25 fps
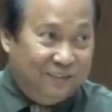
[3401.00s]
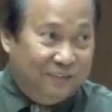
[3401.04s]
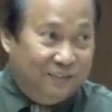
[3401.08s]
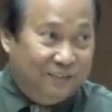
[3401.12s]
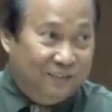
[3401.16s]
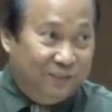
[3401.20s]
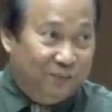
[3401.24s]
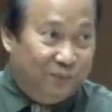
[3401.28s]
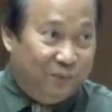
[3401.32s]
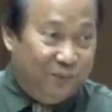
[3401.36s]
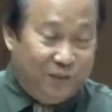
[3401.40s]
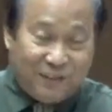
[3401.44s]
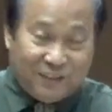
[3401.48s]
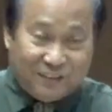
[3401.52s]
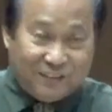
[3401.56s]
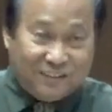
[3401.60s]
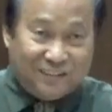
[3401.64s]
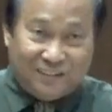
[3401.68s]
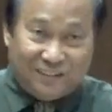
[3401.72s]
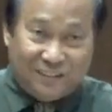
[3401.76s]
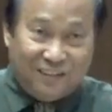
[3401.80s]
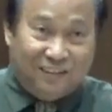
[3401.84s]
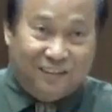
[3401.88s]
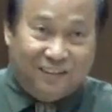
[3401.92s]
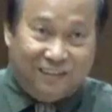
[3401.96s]
We are
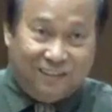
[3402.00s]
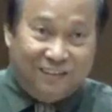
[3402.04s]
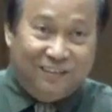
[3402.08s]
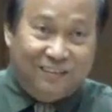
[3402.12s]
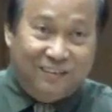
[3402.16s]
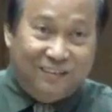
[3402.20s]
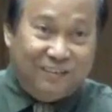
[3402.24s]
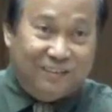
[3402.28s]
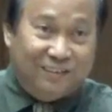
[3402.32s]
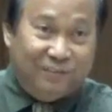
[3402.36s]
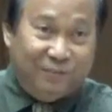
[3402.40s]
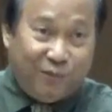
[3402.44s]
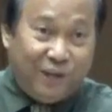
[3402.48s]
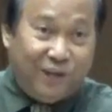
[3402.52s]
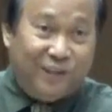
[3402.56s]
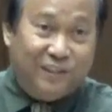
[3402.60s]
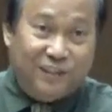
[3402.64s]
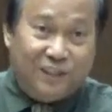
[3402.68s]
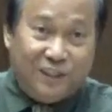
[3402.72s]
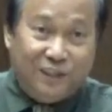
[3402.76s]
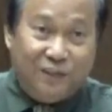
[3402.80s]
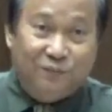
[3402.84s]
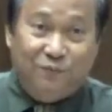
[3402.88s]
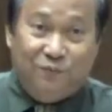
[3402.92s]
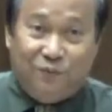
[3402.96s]
still
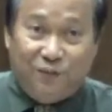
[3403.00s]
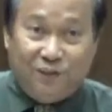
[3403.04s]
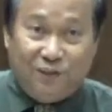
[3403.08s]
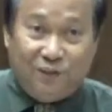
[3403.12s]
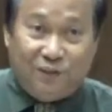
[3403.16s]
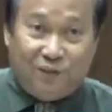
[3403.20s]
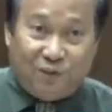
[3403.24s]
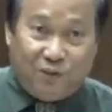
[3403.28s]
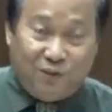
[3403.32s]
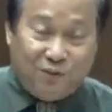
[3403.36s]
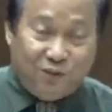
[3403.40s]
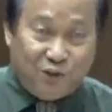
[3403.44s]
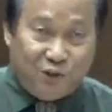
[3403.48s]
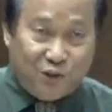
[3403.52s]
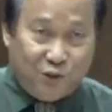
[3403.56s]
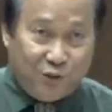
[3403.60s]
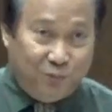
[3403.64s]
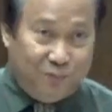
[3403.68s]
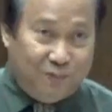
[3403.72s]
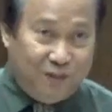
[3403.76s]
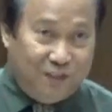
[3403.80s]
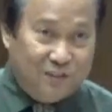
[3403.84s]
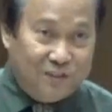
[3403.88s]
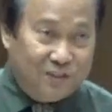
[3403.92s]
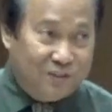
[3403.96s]
waiting for the
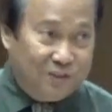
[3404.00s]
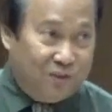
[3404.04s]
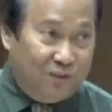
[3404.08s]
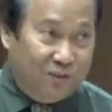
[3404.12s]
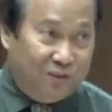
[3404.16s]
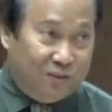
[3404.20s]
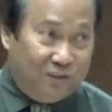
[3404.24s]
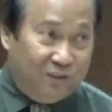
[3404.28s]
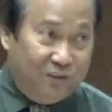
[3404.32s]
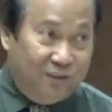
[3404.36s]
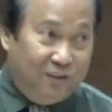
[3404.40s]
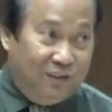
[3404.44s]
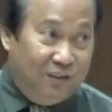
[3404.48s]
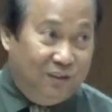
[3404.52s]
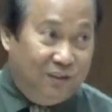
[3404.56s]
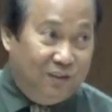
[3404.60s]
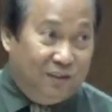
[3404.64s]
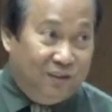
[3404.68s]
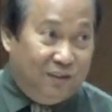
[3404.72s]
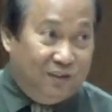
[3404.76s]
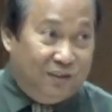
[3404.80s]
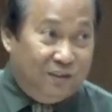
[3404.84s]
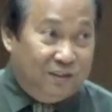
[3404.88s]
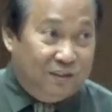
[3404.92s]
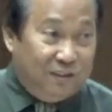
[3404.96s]
consummation.
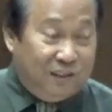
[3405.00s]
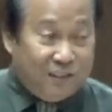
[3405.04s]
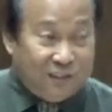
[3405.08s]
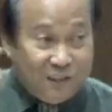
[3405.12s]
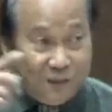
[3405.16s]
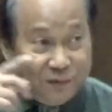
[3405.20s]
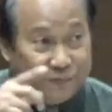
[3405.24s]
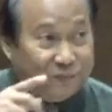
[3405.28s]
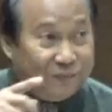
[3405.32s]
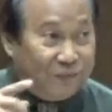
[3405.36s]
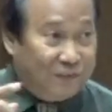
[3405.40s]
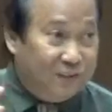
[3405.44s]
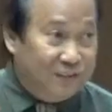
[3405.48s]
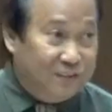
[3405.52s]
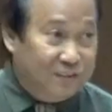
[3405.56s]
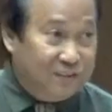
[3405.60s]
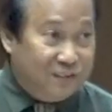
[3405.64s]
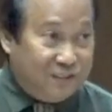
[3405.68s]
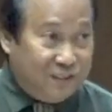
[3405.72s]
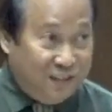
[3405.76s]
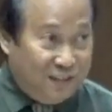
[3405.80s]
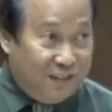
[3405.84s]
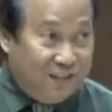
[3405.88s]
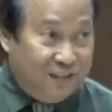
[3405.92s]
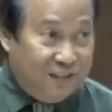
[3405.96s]
The
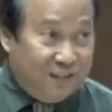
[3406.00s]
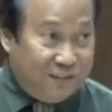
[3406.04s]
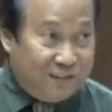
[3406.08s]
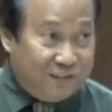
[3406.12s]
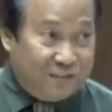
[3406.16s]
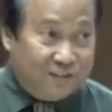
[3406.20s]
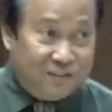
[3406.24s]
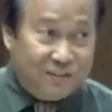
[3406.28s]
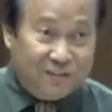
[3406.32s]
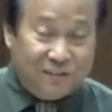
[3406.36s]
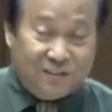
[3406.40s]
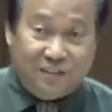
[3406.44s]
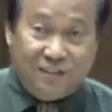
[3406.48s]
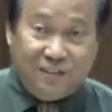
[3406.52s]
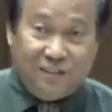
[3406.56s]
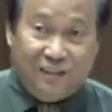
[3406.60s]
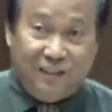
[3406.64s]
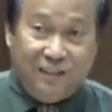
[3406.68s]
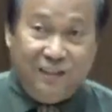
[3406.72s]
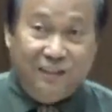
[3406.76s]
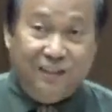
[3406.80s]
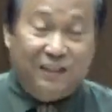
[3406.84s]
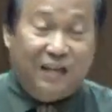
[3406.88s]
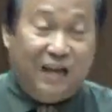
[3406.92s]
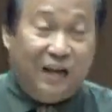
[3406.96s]
difference is,
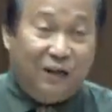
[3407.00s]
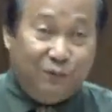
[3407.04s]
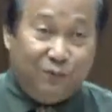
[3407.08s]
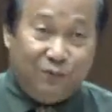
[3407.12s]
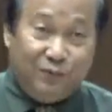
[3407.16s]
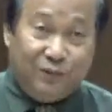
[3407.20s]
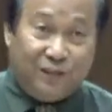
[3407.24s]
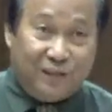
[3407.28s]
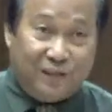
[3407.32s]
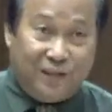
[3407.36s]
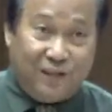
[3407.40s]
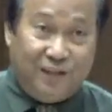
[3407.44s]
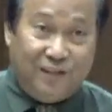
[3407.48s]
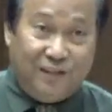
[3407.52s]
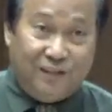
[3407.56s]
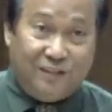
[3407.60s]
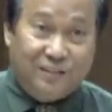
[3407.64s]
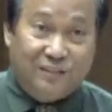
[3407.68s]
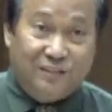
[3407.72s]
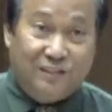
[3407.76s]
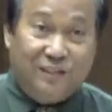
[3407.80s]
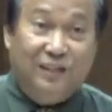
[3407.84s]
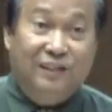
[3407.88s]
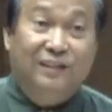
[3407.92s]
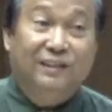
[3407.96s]
in our
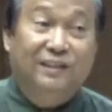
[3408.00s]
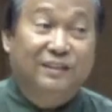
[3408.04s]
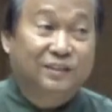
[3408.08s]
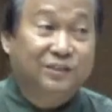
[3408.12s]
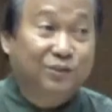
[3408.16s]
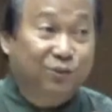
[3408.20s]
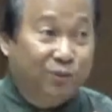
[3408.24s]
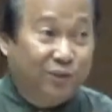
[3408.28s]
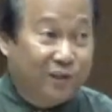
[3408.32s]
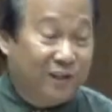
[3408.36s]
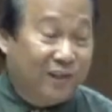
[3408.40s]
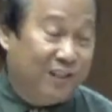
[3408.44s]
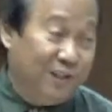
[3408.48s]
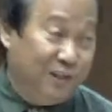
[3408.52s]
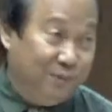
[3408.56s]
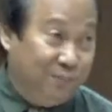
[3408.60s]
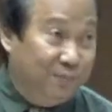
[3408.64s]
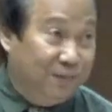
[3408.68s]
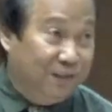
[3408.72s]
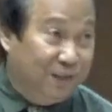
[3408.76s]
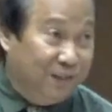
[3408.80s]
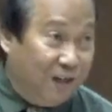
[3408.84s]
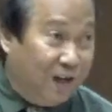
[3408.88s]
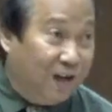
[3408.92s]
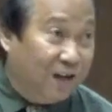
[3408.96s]
case, it has already
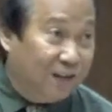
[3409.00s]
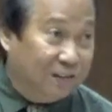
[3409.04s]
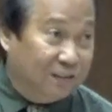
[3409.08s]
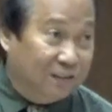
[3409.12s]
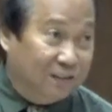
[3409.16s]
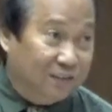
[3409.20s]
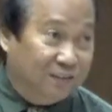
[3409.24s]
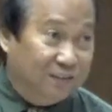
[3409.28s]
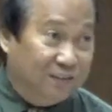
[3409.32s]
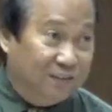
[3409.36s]
begun.